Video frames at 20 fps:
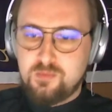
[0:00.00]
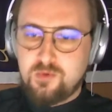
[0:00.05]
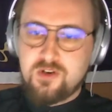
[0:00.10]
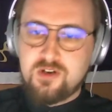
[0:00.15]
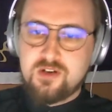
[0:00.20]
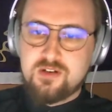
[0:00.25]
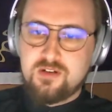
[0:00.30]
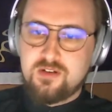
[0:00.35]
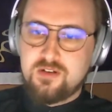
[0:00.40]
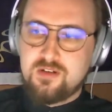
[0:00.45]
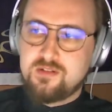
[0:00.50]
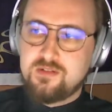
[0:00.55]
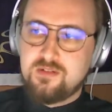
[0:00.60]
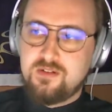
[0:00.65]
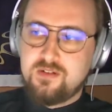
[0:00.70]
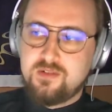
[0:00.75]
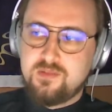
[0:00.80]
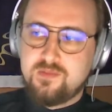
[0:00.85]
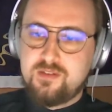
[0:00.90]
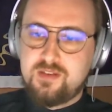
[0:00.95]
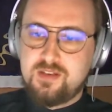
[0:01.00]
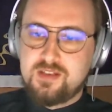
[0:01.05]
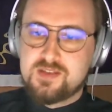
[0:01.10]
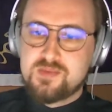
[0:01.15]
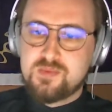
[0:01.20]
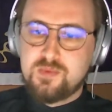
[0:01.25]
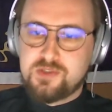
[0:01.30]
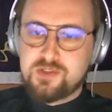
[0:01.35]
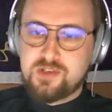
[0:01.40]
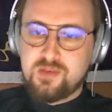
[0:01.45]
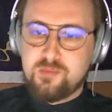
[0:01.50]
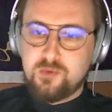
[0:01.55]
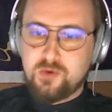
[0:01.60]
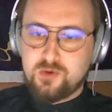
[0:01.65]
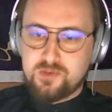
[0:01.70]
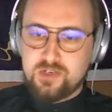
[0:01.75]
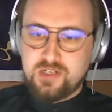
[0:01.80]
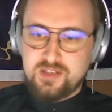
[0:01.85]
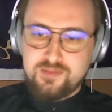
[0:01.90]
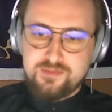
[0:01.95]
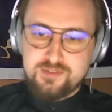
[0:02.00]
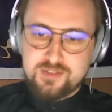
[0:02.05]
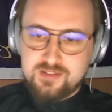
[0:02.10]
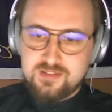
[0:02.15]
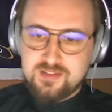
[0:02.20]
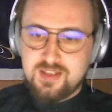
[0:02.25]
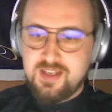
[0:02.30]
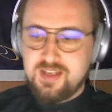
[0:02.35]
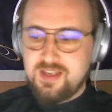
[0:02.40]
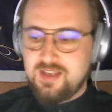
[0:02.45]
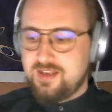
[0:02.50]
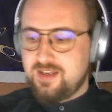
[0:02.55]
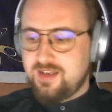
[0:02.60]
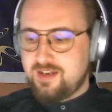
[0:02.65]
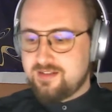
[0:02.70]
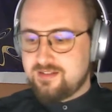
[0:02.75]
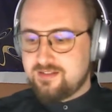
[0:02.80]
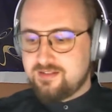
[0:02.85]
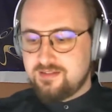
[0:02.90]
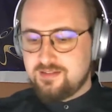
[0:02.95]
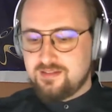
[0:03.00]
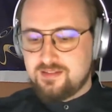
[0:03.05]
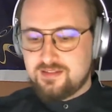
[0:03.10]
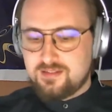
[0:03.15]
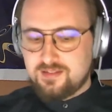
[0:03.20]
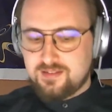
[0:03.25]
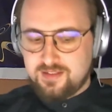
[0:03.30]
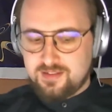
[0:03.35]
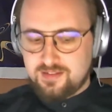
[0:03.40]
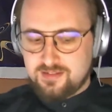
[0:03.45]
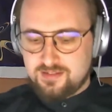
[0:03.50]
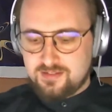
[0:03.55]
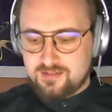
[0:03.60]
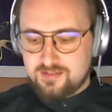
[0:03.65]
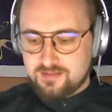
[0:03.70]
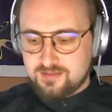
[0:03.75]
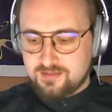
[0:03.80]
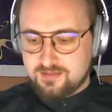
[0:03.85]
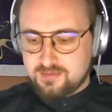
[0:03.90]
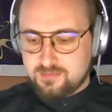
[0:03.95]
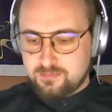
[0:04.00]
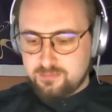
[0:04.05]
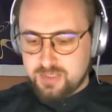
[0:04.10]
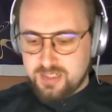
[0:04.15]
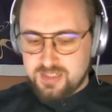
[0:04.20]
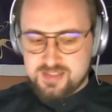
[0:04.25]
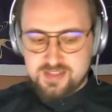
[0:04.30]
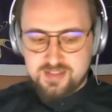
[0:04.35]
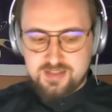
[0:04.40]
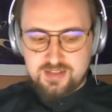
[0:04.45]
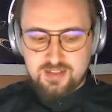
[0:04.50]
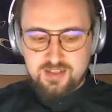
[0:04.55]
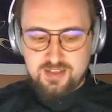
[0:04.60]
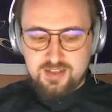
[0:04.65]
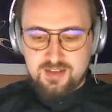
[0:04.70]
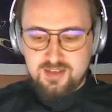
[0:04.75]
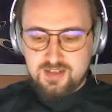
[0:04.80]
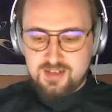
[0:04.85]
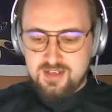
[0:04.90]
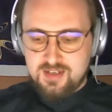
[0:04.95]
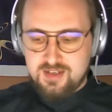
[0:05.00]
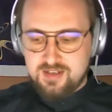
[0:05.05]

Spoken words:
more on things which are more relevant, and basically